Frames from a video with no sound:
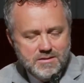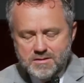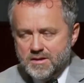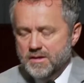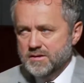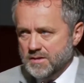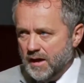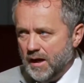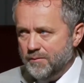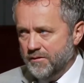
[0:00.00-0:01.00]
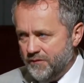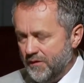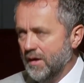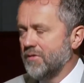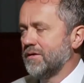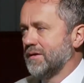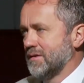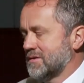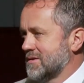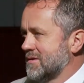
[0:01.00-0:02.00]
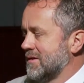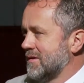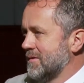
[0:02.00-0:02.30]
this kind of this Abba fatherness